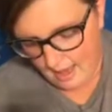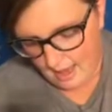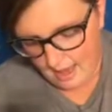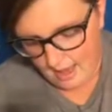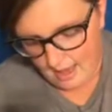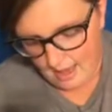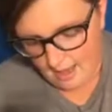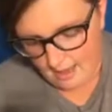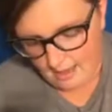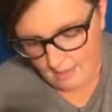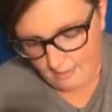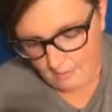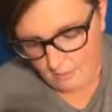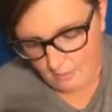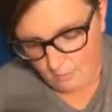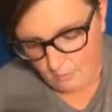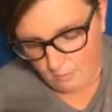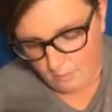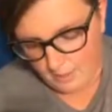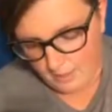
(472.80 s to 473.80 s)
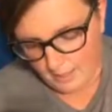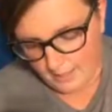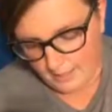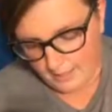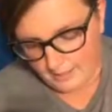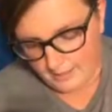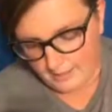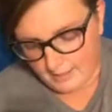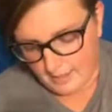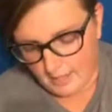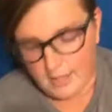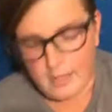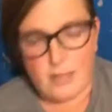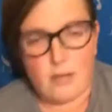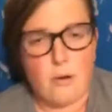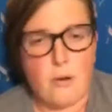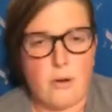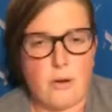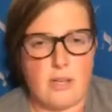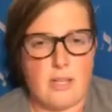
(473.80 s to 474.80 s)
was
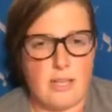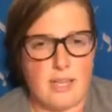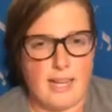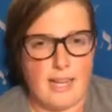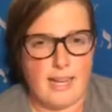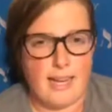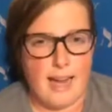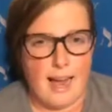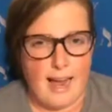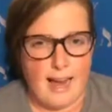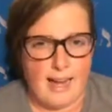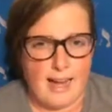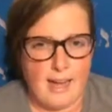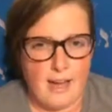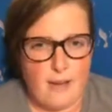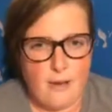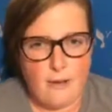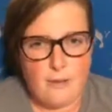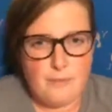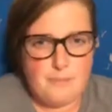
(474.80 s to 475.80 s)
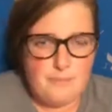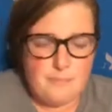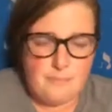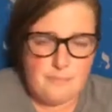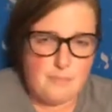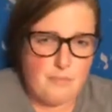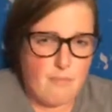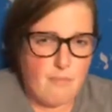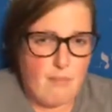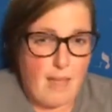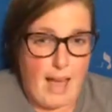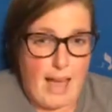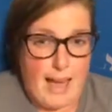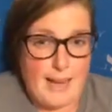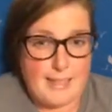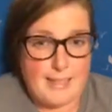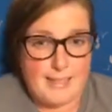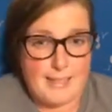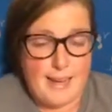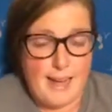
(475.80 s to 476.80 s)
Coeur dAlene, Idaho. I
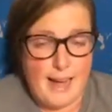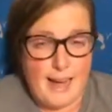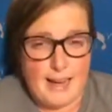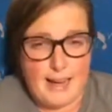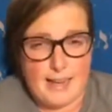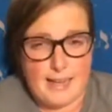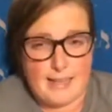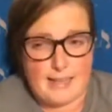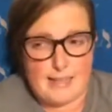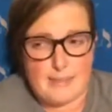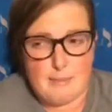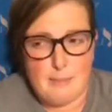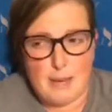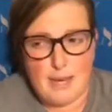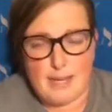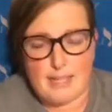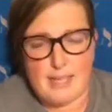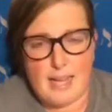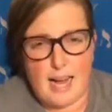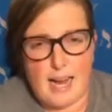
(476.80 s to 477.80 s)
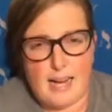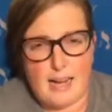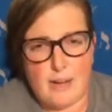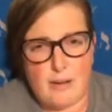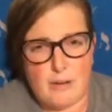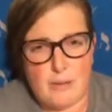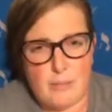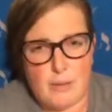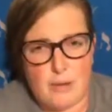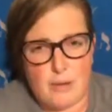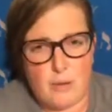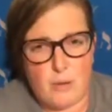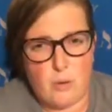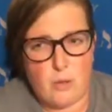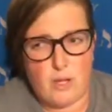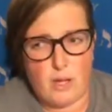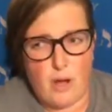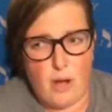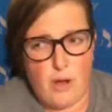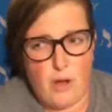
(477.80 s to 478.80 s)
did not expect Idaho to be
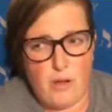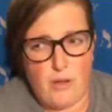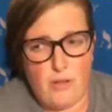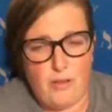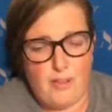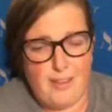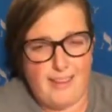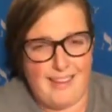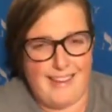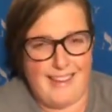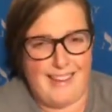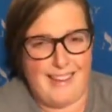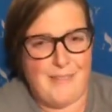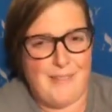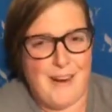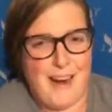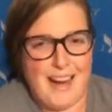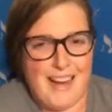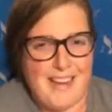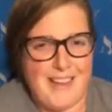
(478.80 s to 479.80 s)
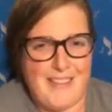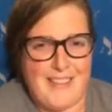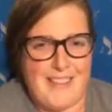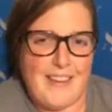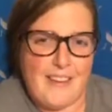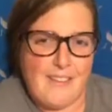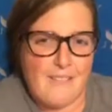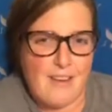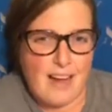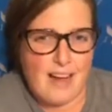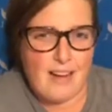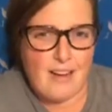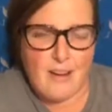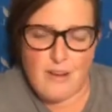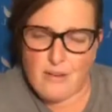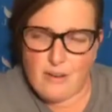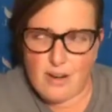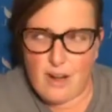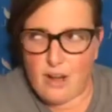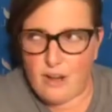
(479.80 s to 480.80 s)
cool at all. Right? You of
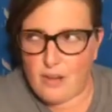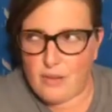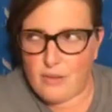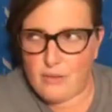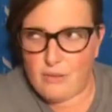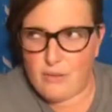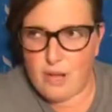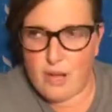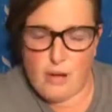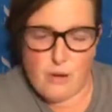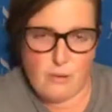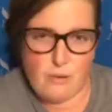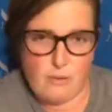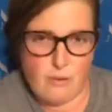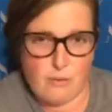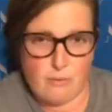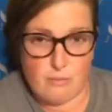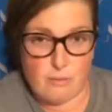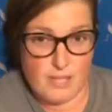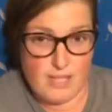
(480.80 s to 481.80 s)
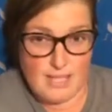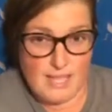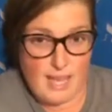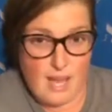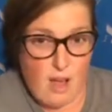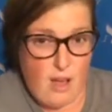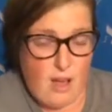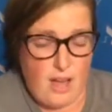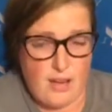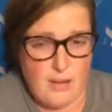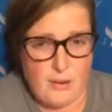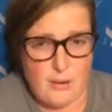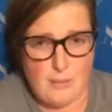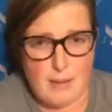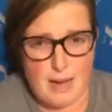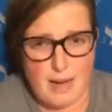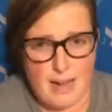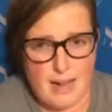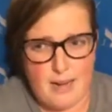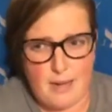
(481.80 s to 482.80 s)
Idaho and all I knew
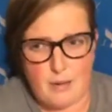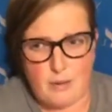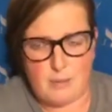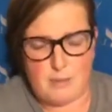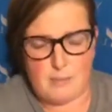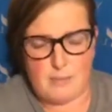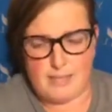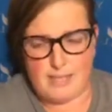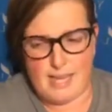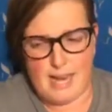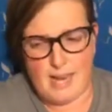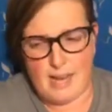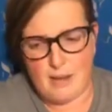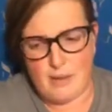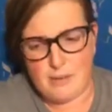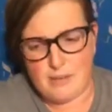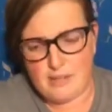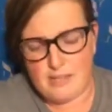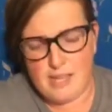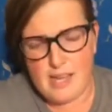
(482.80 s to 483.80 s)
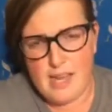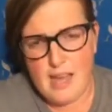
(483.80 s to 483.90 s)
about Idaho is potatoes.